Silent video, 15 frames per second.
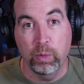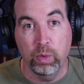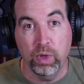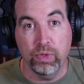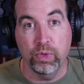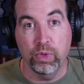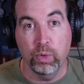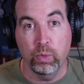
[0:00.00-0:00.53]

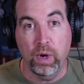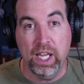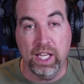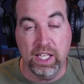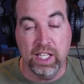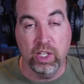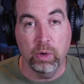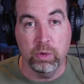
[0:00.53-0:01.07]
with the way
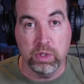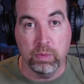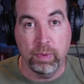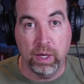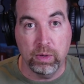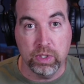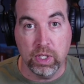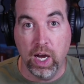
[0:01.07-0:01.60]
he goes
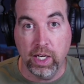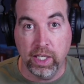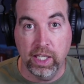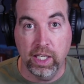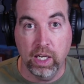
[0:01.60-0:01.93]
about talking